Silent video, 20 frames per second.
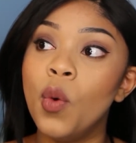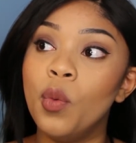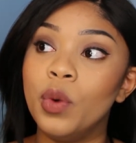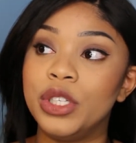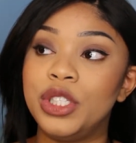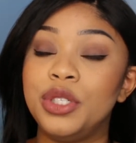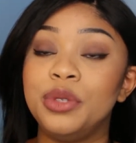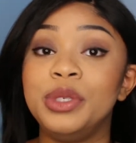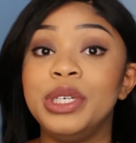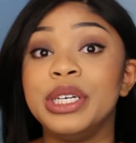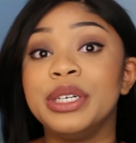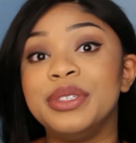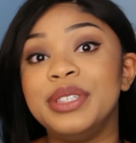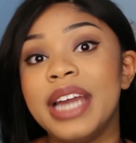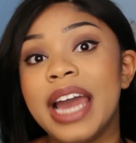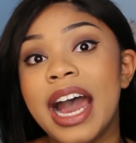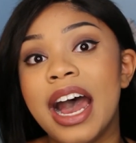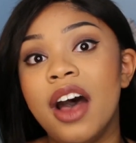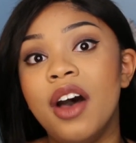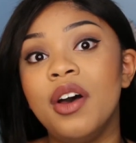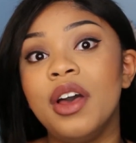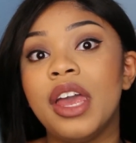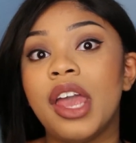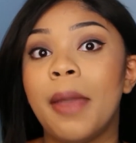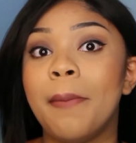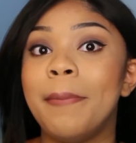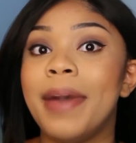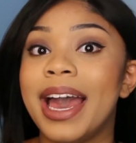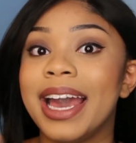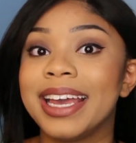what you hear now
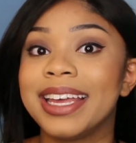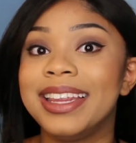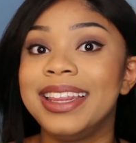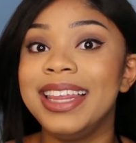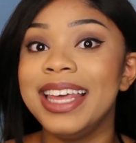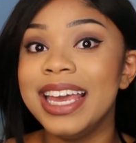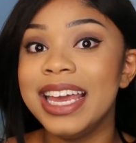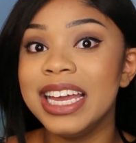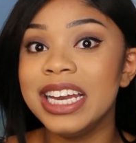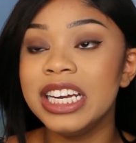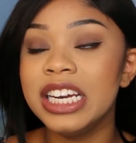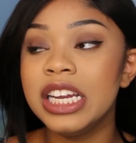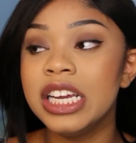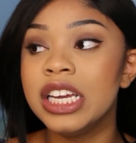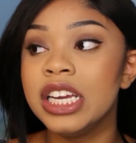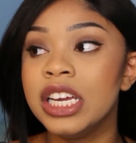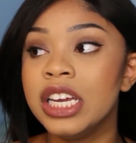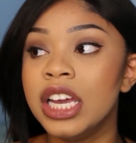and back then,